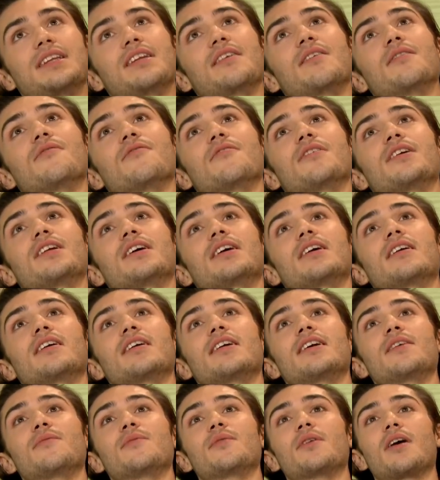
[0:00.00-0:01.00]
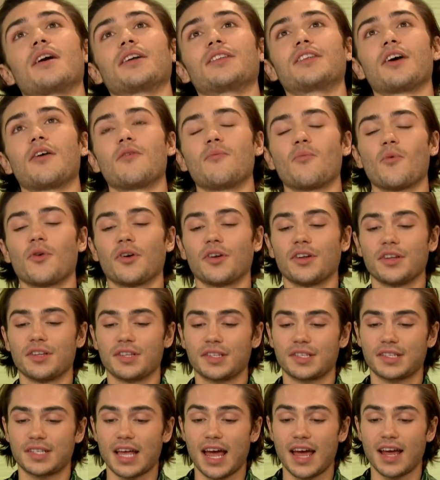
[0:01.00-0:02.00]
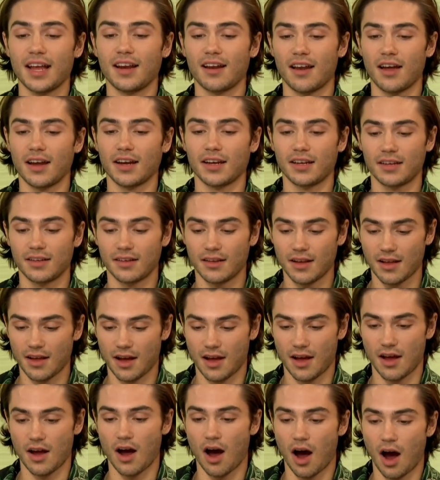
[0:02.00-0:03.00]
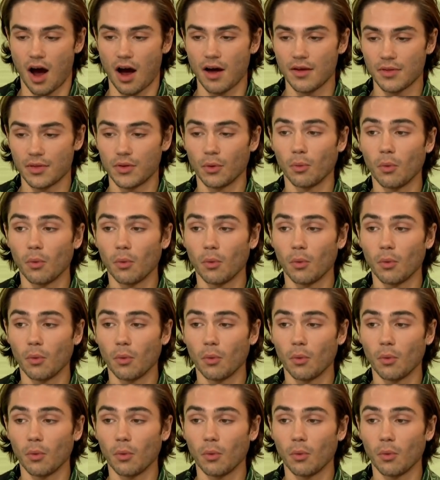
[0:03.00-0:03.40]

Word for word: in a really... It, I don't want to say, like, The words.